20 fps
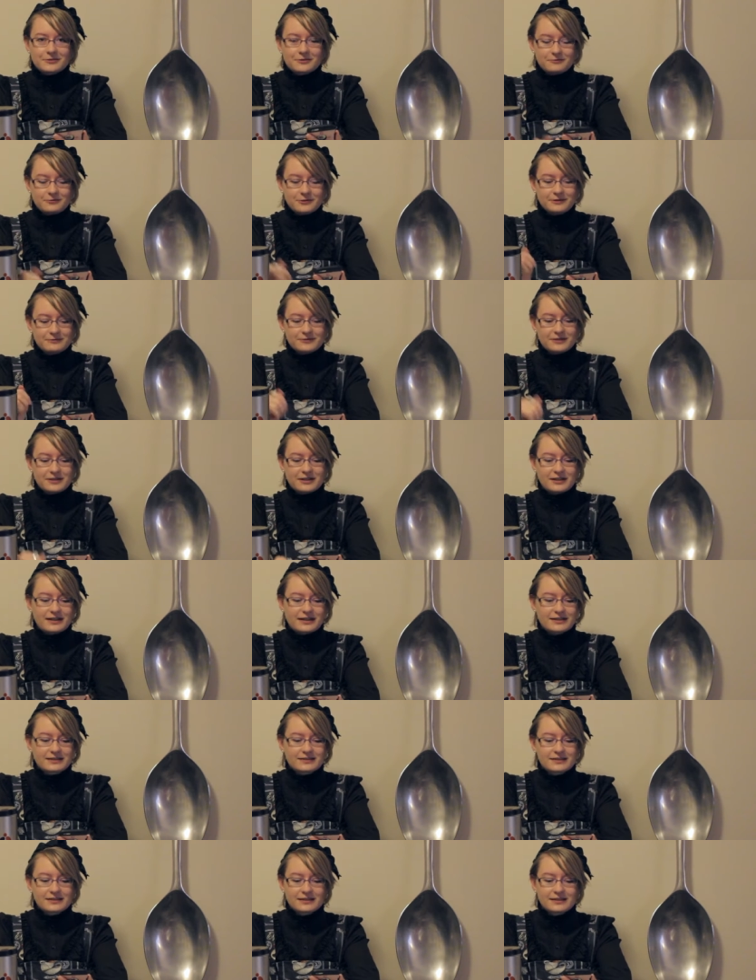We've
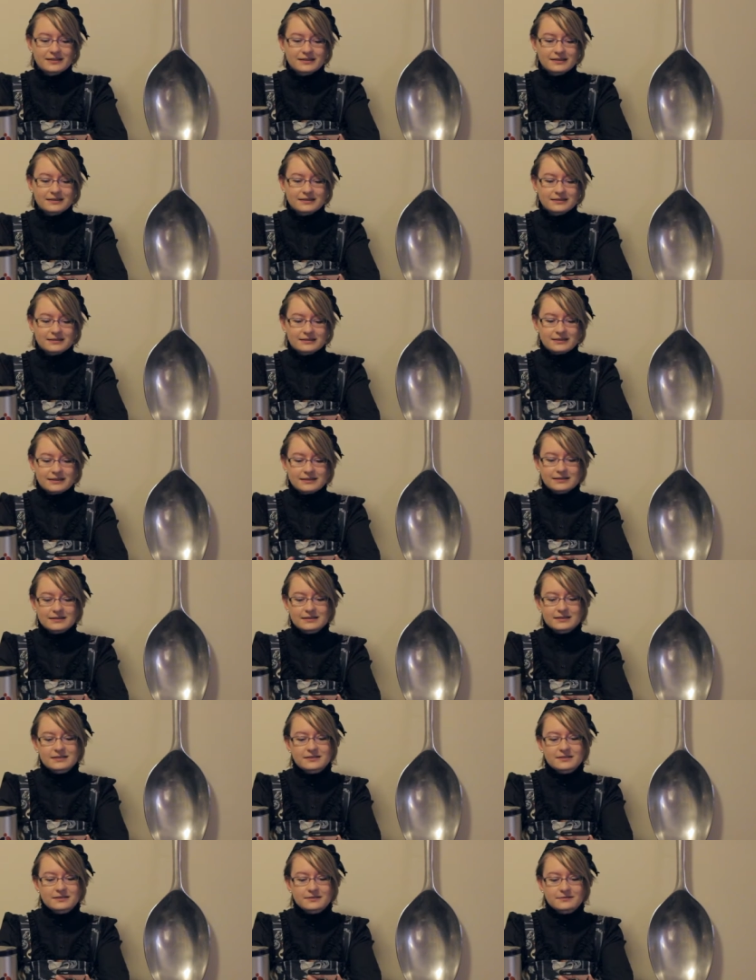got
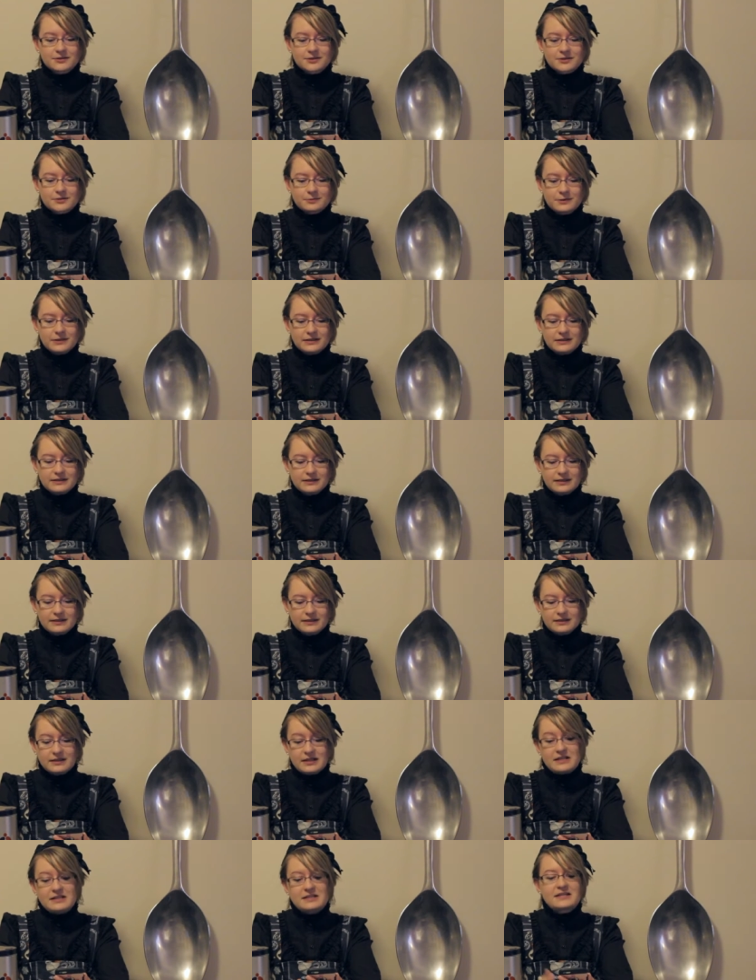slices of sweet
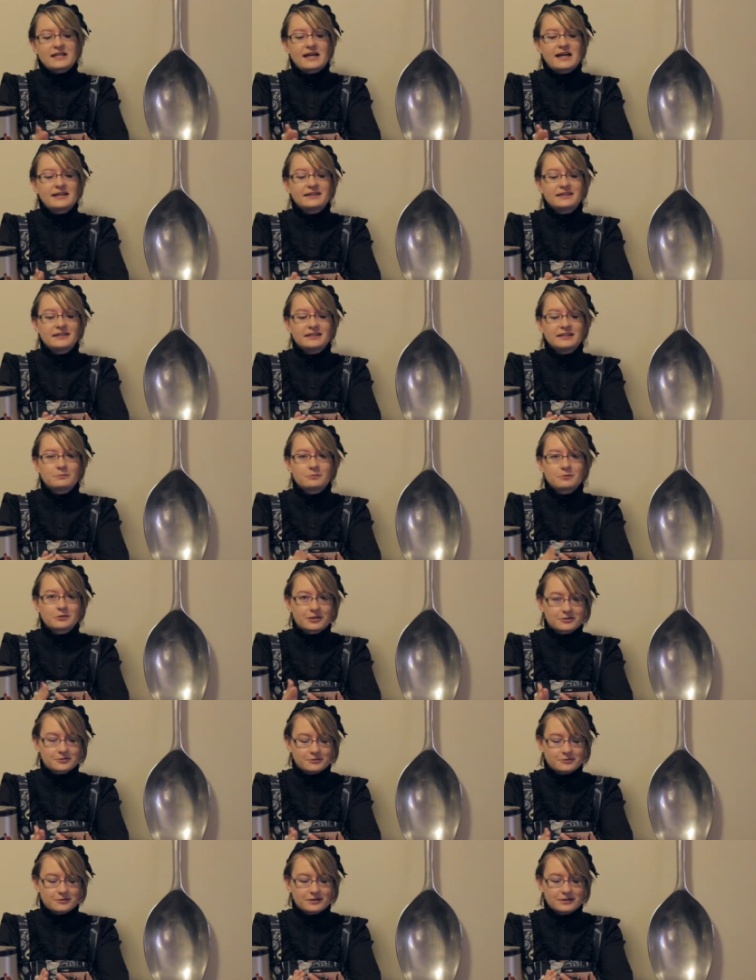and tangy
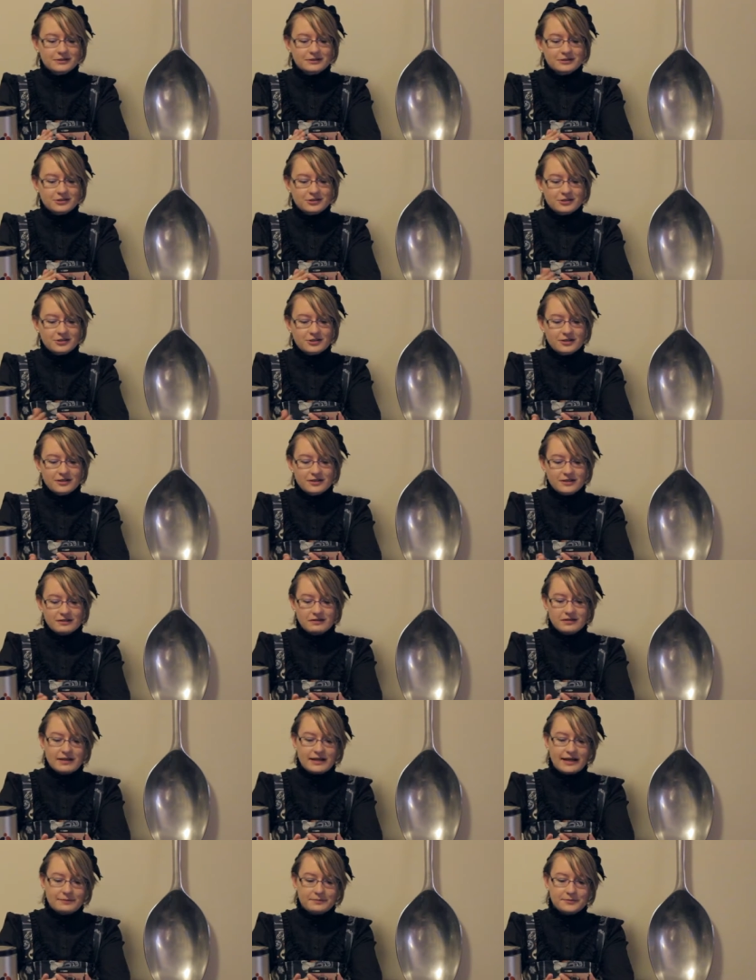blood orange,
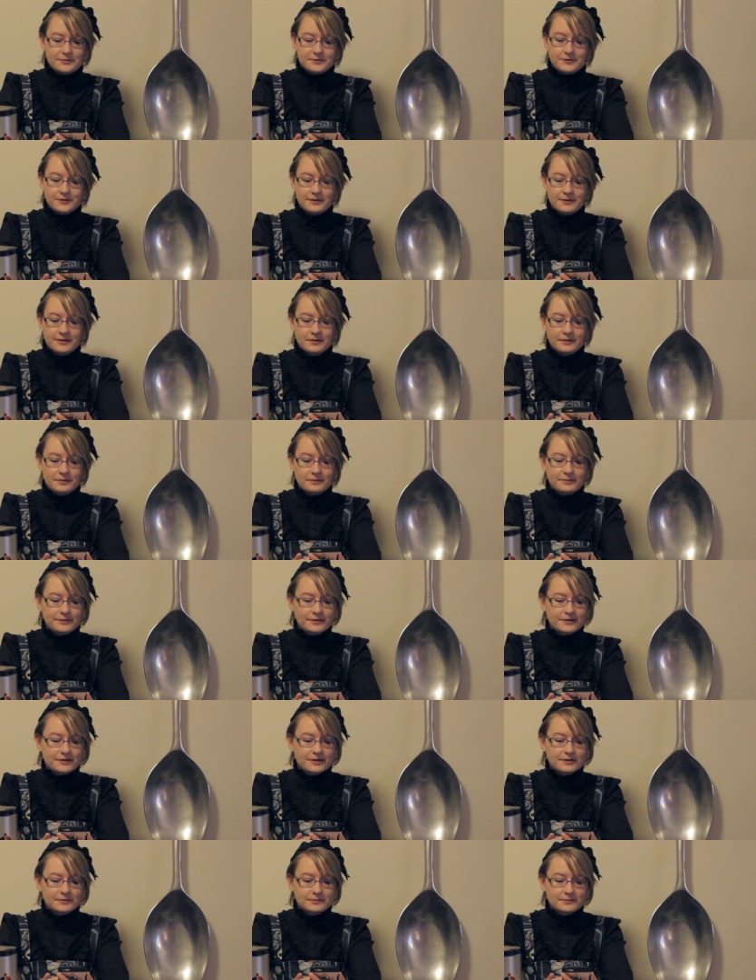apple,
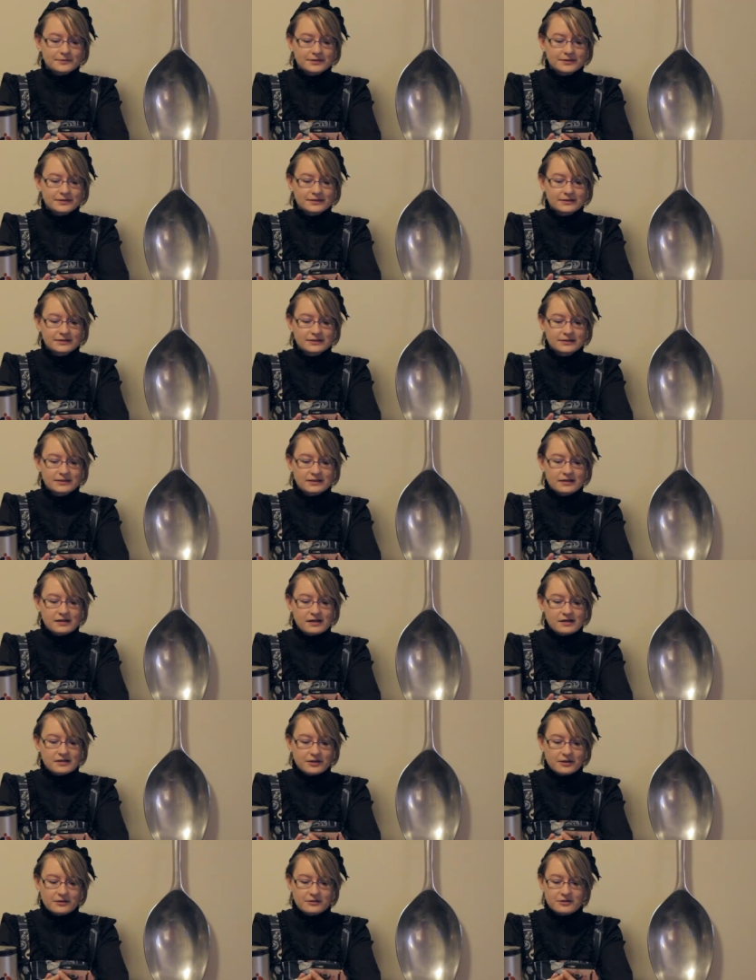plum,
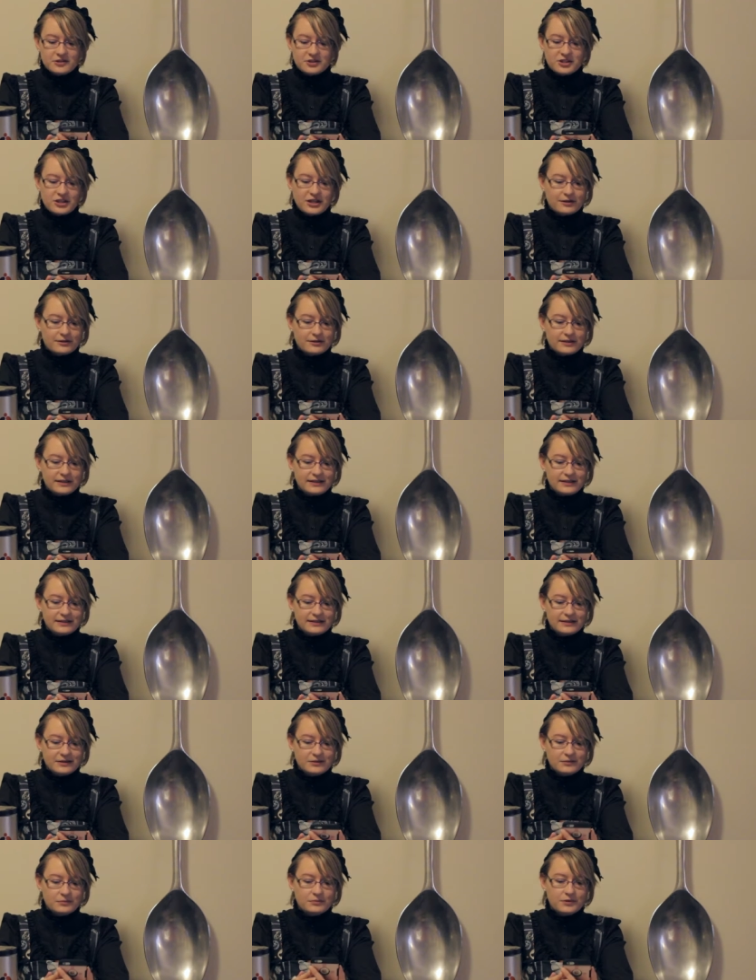tart cherry,
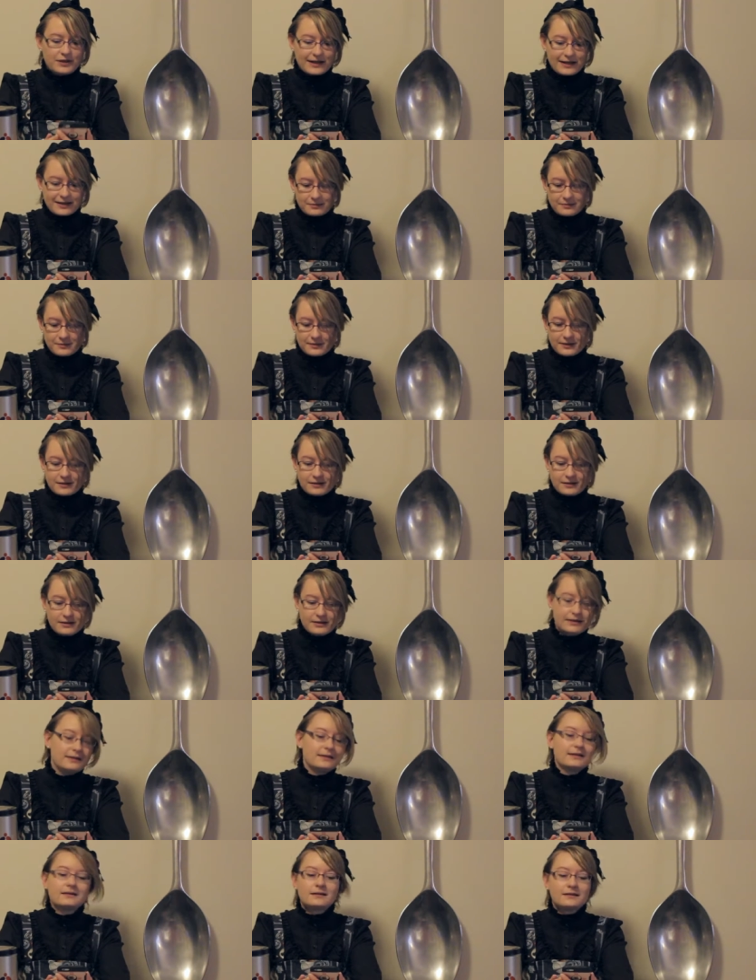
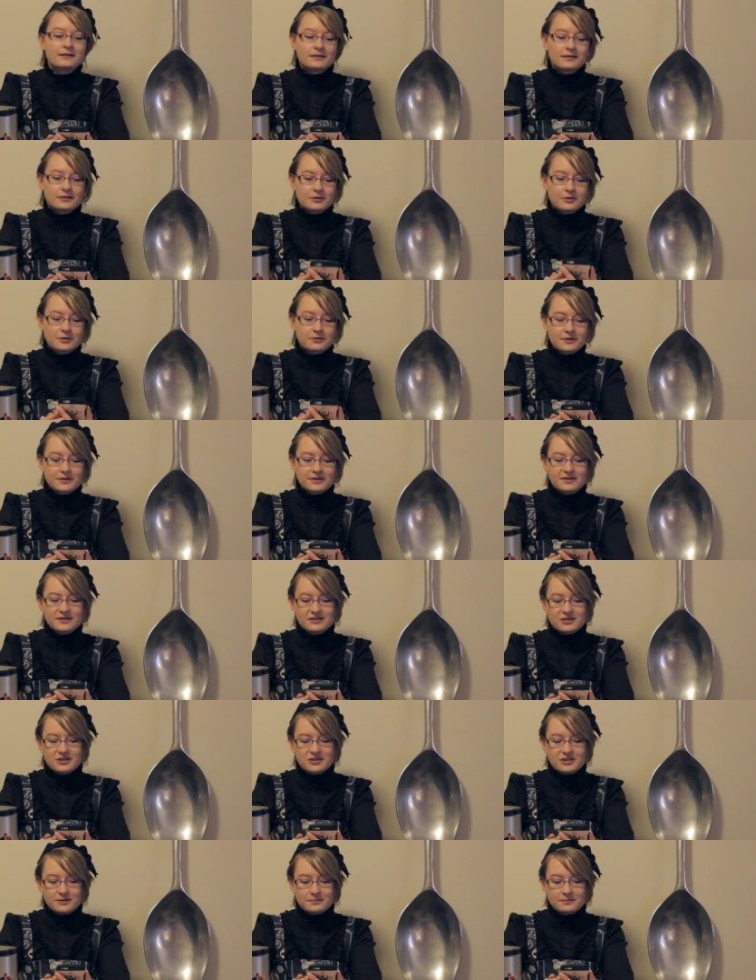blackberry,
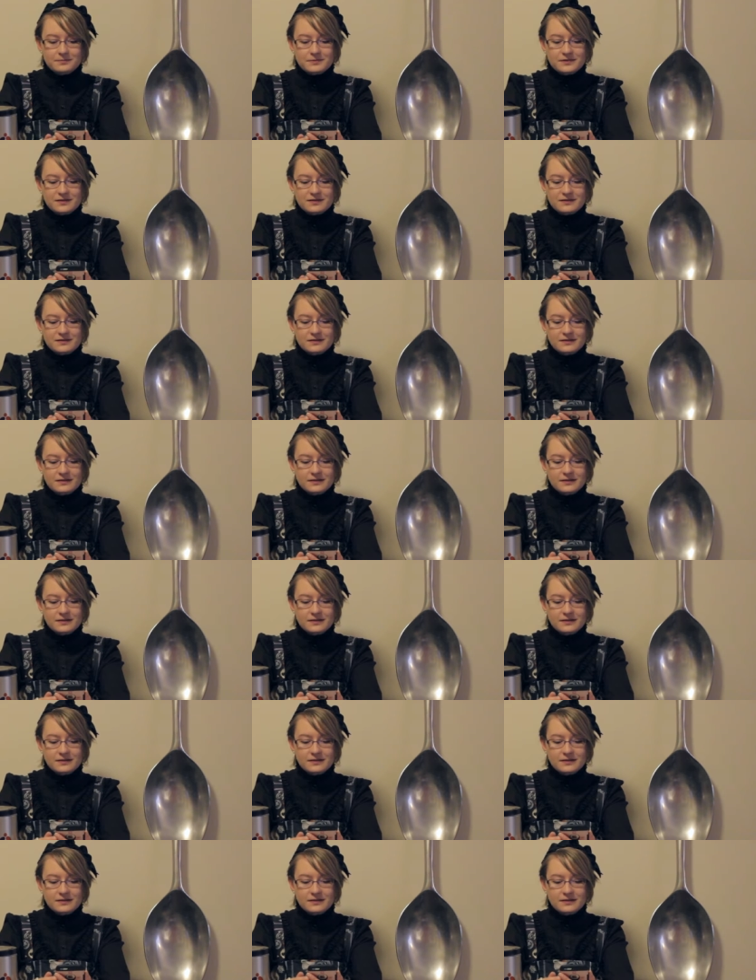coconut chips,